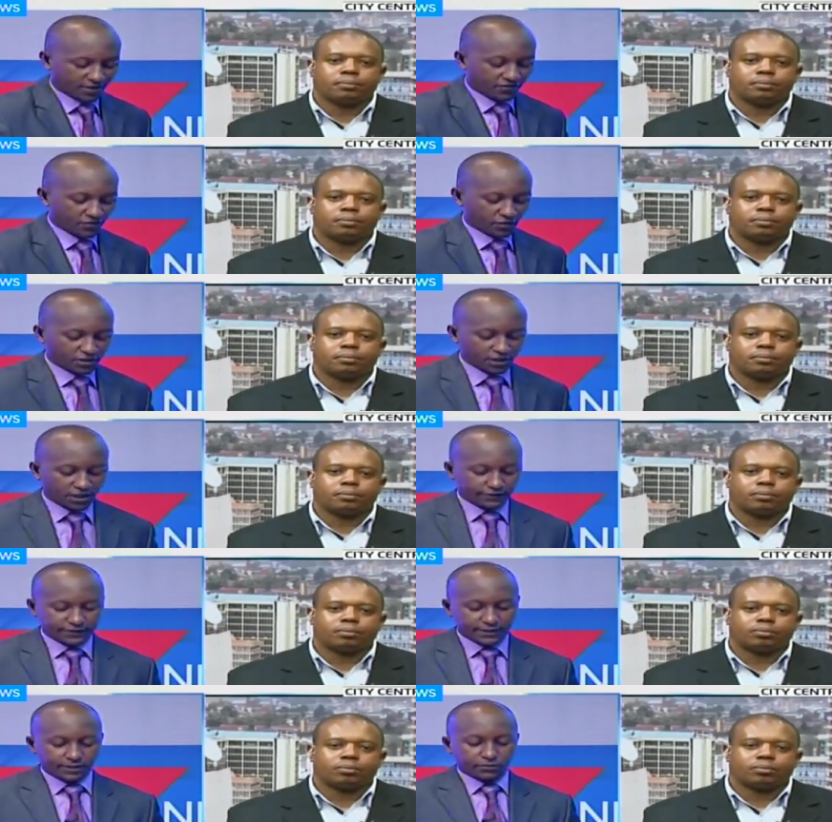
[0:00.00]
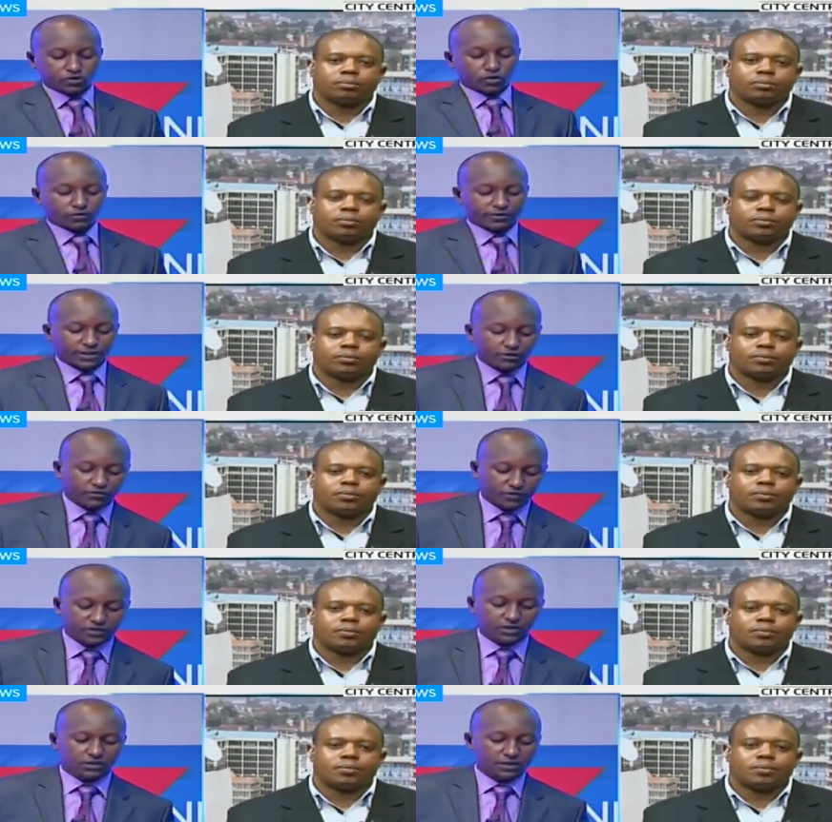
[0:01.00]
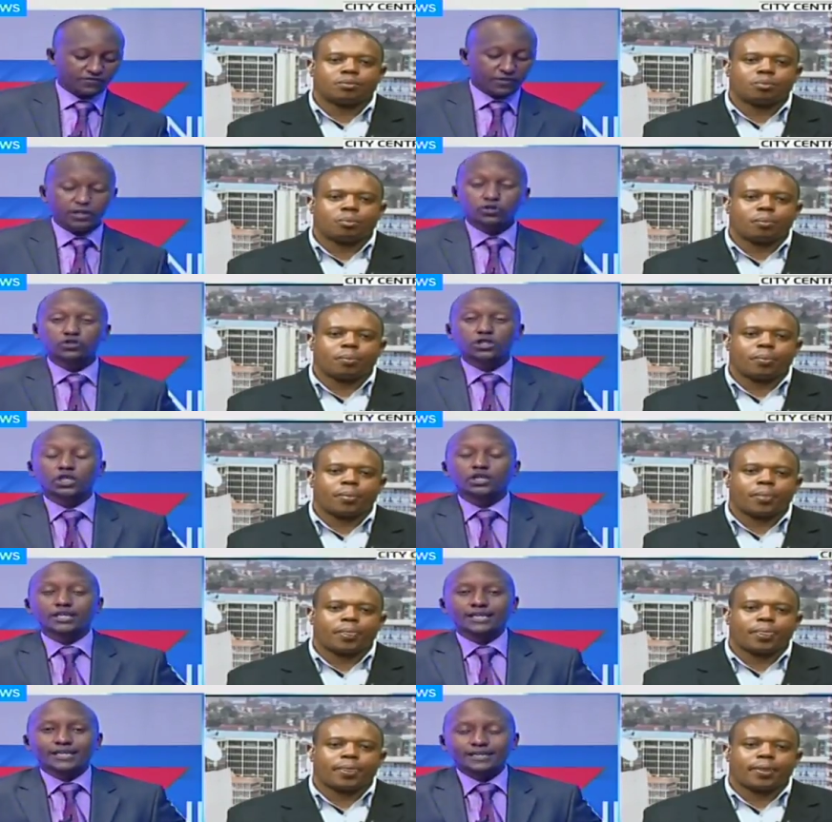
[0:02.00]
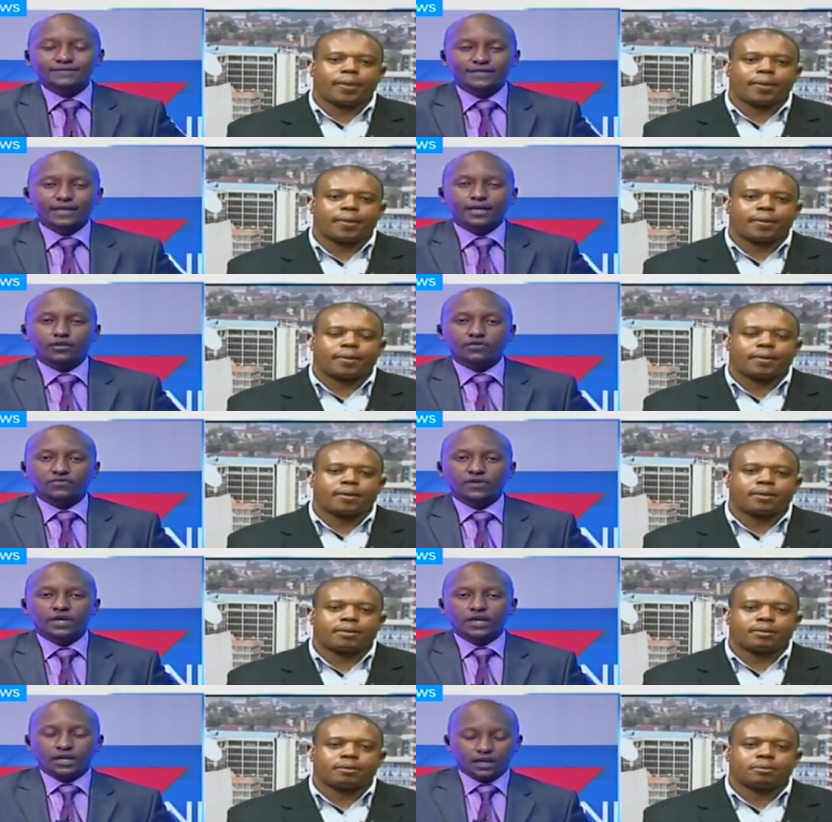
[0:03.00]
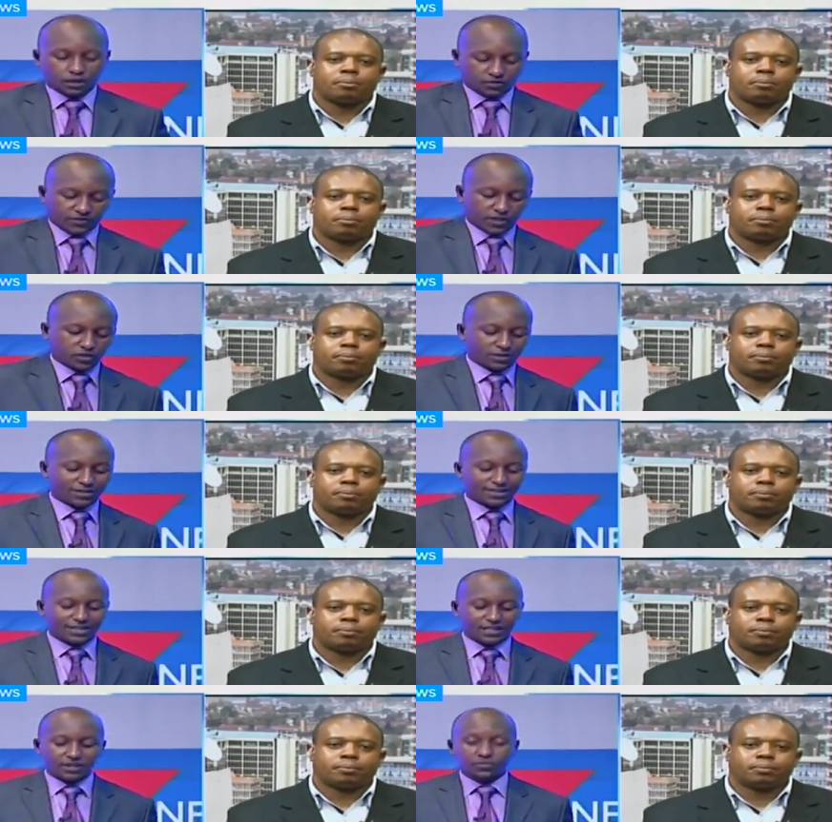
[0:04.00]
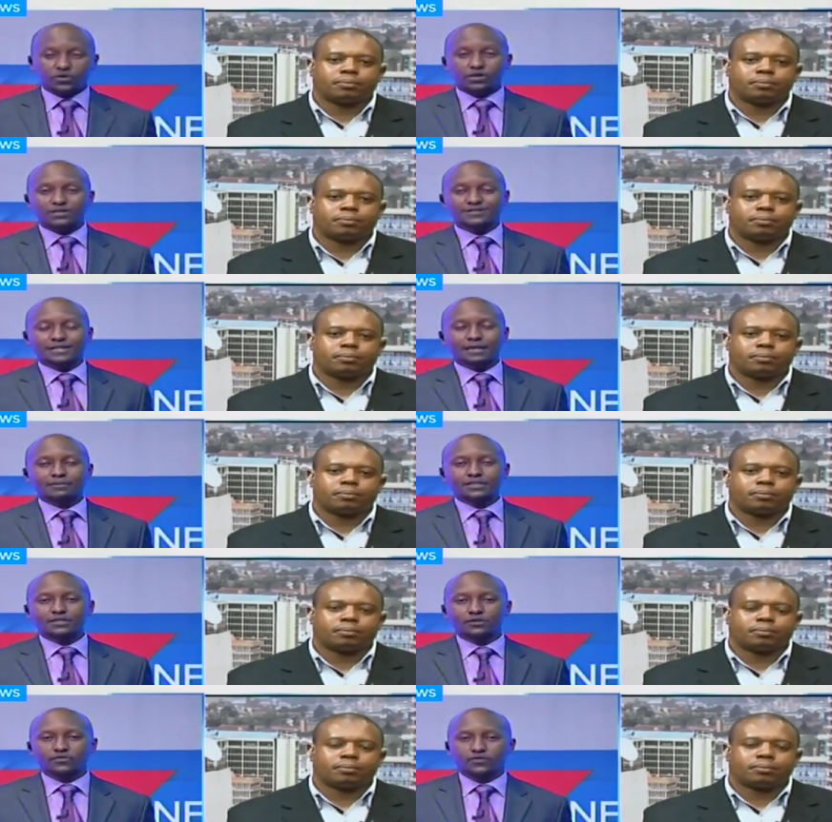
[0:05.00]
Speaker 1: for taking the time to talk with us. Of course, it's uh, Fred Otieno. He is the head of innovation at Kenya Breweries Limited. Of